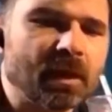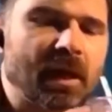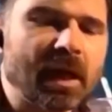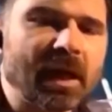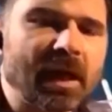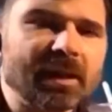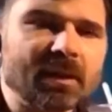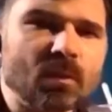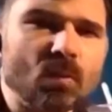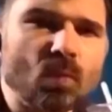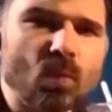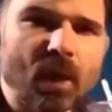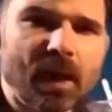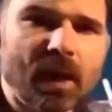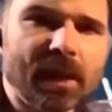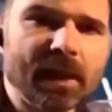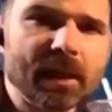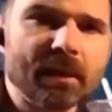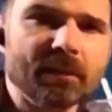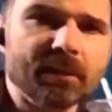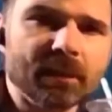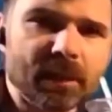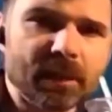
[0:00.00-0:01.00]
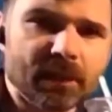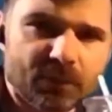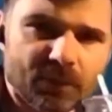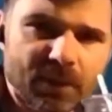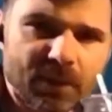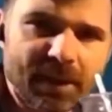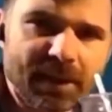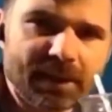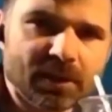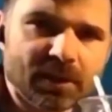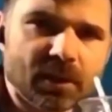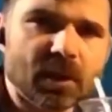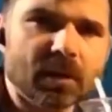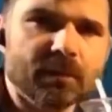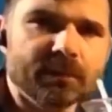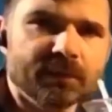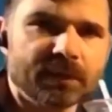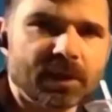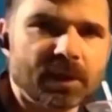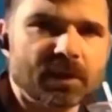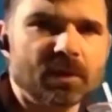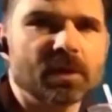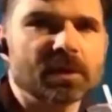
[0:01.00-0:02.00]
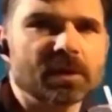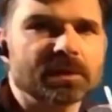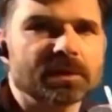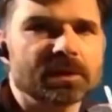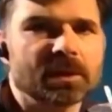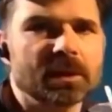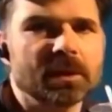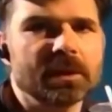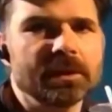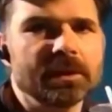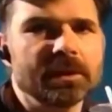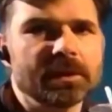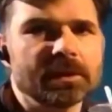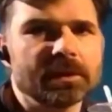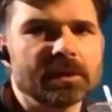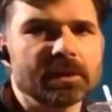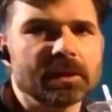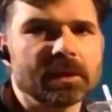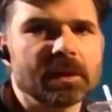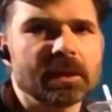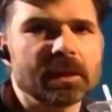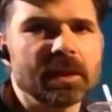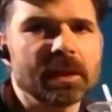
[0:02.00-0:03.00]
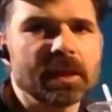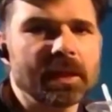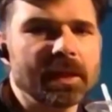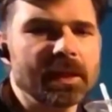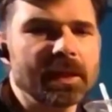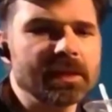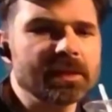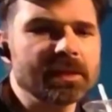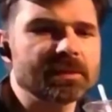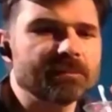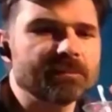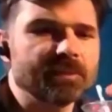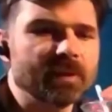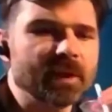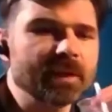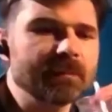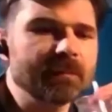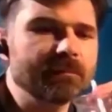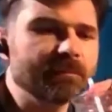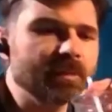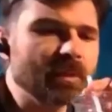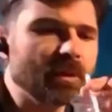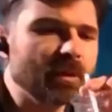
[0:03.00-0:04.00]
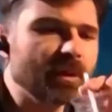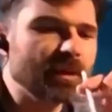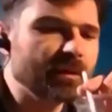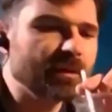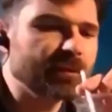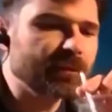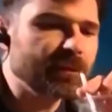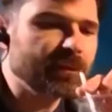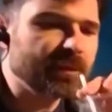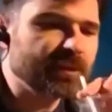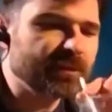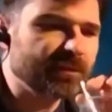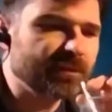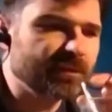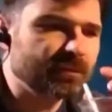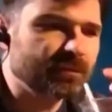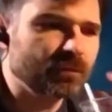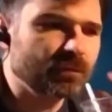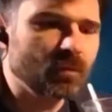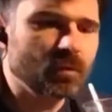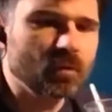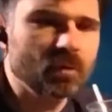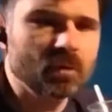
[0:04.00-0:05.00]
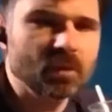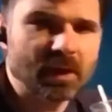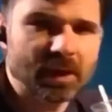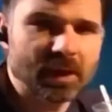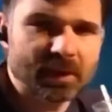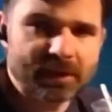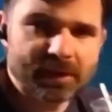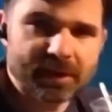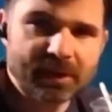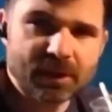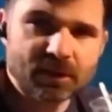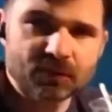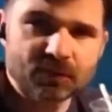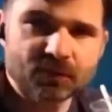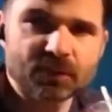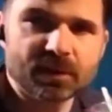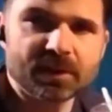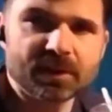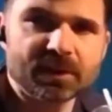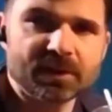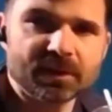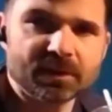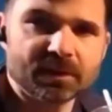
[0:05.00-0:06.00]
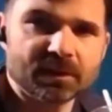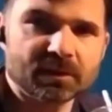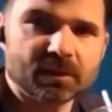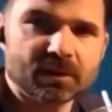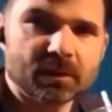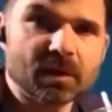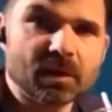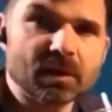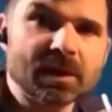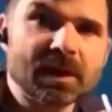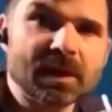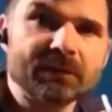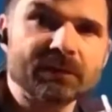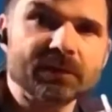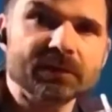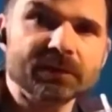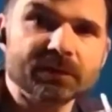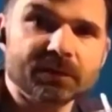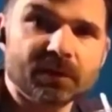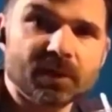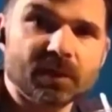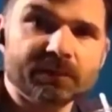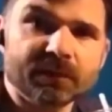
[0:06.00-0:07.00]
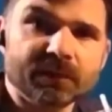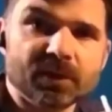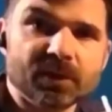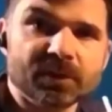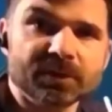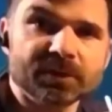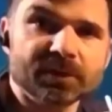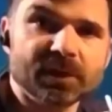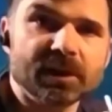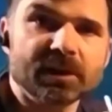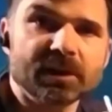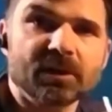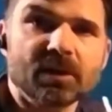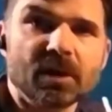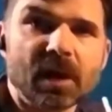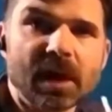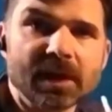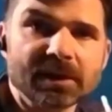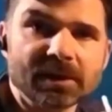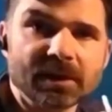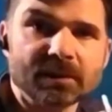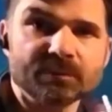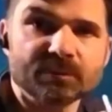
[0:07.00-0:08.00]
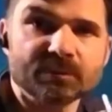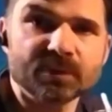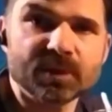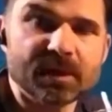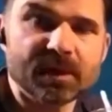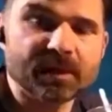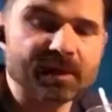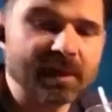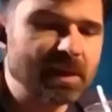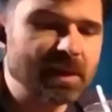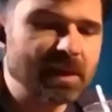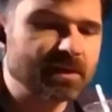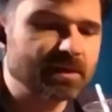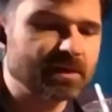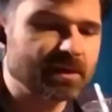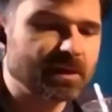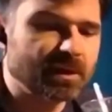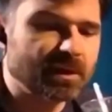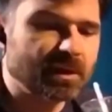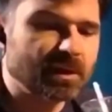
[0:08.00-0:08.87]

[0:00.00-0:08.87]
And the way I'm going to add carbon dioxide is by blowing through the straw, and the increased levels of carbon dioxide as I breathe out